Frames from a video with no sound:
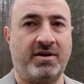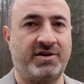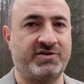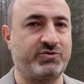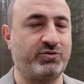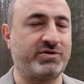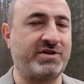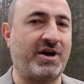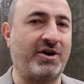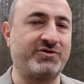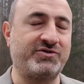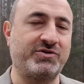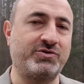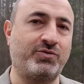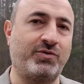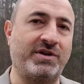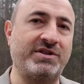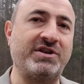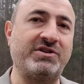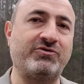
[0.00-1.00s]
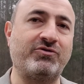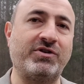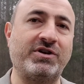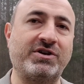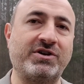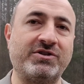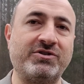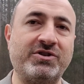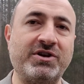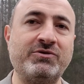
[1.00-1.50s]
As 2023
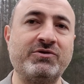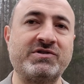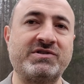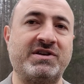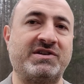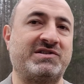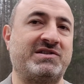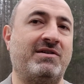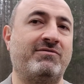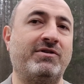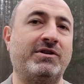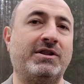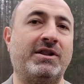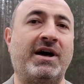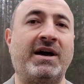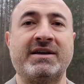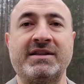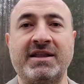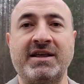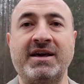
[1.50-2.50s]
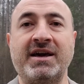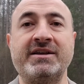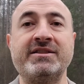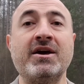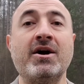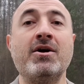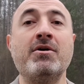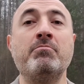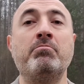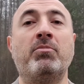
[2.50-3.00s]
continues, Tesla will likely
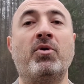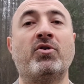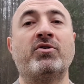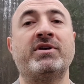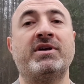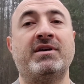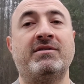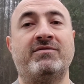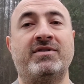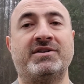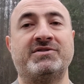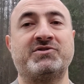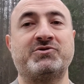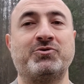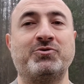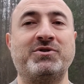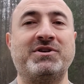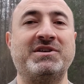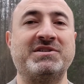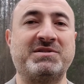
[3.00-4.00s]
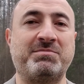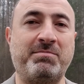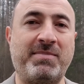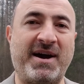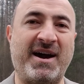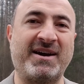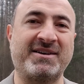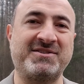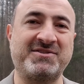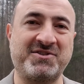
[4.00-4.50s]
add more events to its
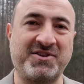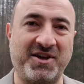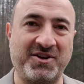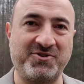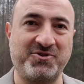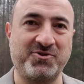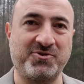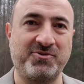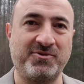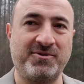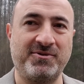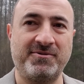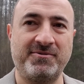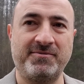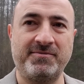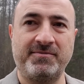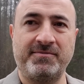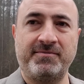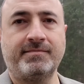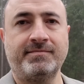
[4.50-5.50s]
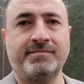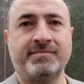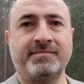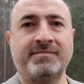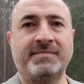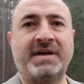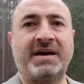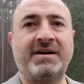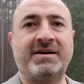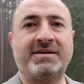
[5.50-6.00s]
packed schedule.
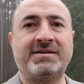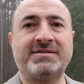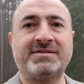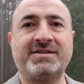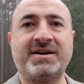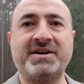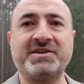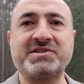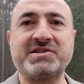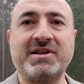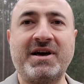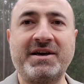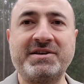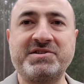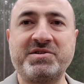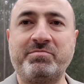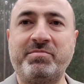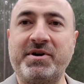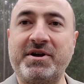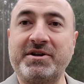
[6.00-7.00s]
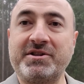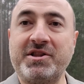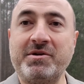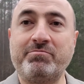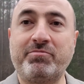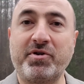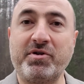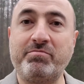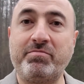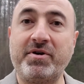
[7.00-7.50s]
Tesla is apparently
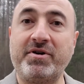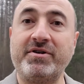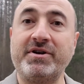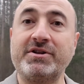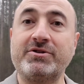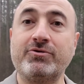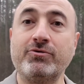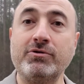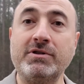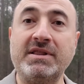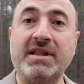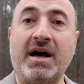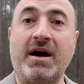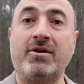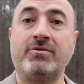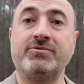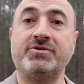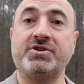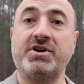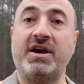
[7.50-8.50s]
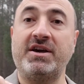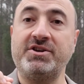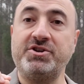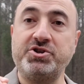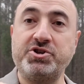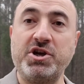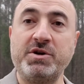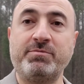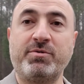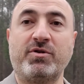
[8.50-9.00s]
preparing to launch a
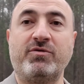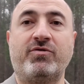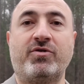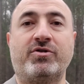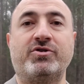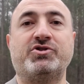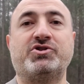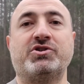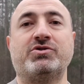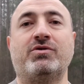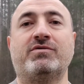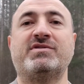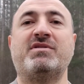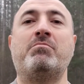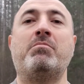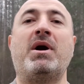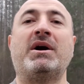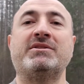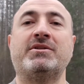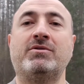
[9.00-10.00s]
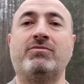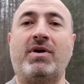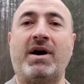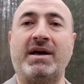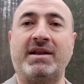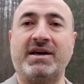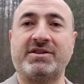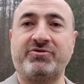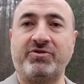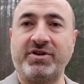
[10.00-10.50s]
cheaper version of the Model Y
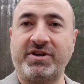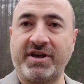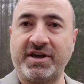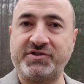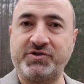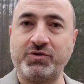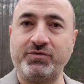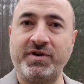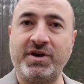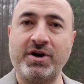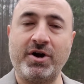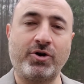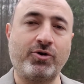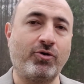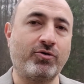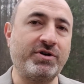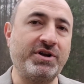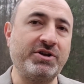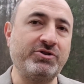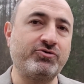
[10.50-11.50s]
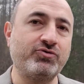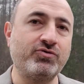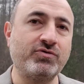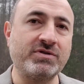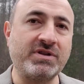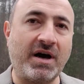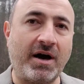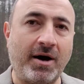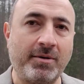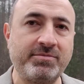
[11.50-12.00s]
electric SUV according to
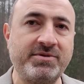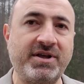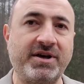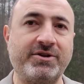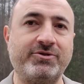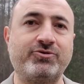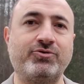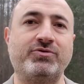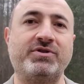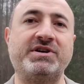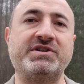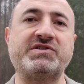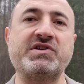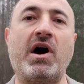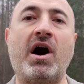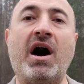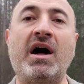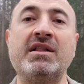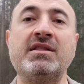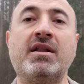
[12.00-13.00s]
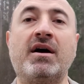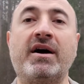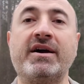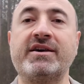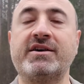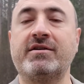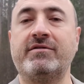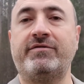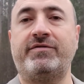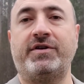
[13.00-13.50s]
an update to its online
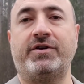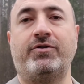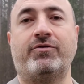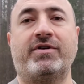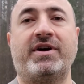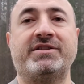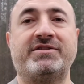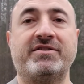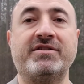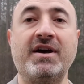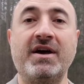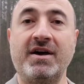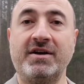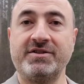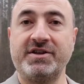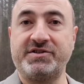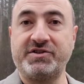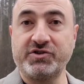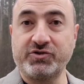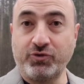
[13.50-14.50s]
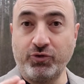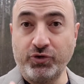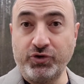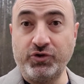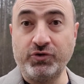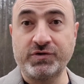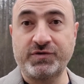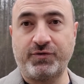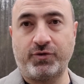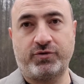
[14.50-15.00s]
configurator. This is good
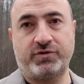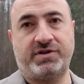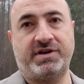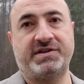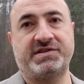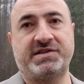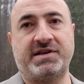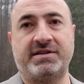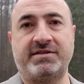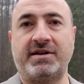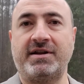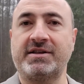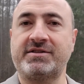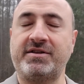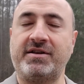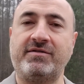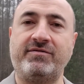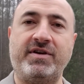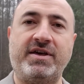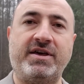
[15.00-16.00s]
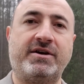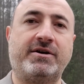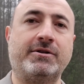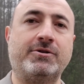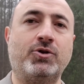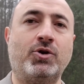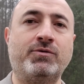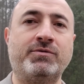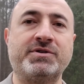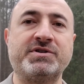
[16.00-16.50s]
news for Tesla and electric vehicle
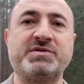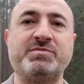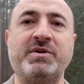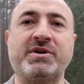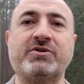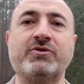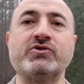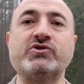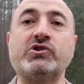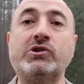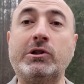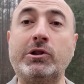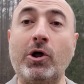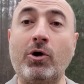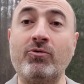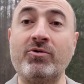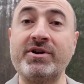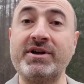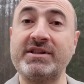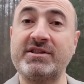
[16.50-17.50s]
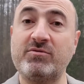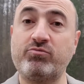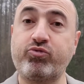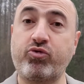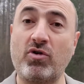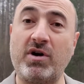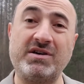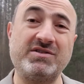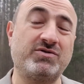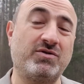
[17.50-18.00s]
lovers because lowering the
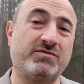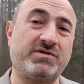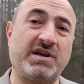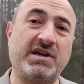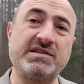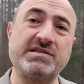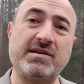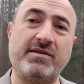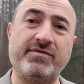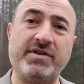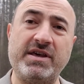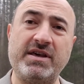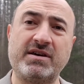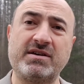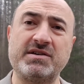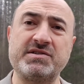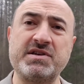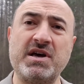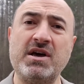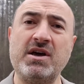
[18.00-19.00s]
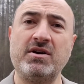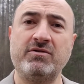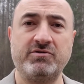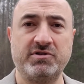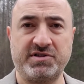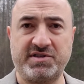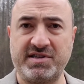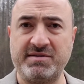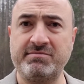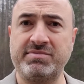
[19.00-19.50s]
price of Tesla vehicles will
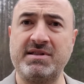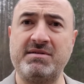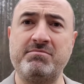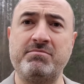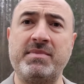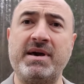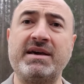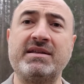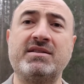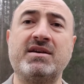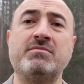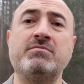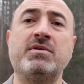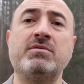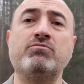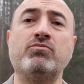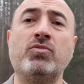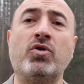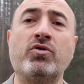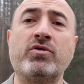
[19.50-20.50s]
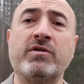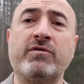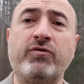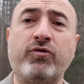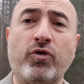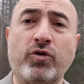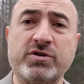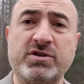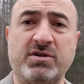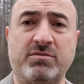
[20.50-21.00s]
simply make them more
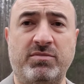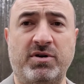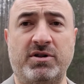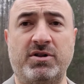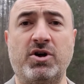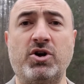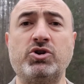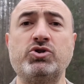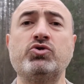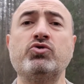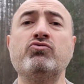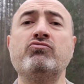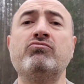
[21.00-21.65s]
affordable to